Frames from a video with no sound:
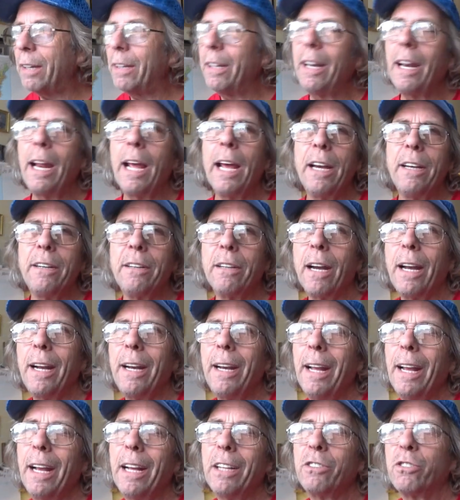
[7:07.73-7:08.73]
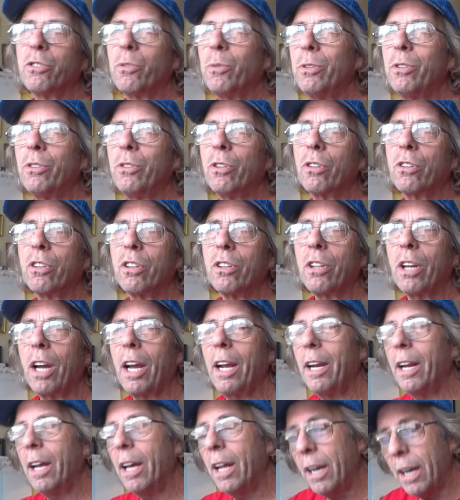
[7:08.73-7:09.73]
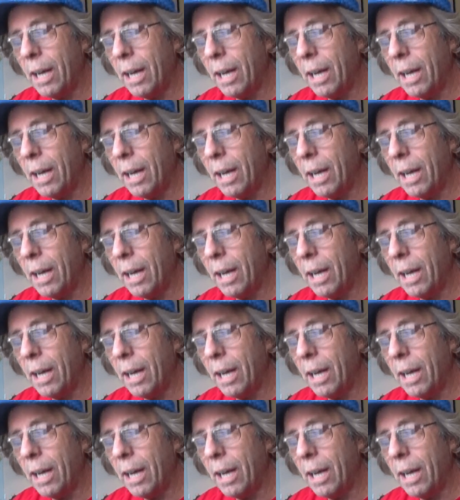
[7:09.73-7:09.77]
and it had a dinette, so we took the dinette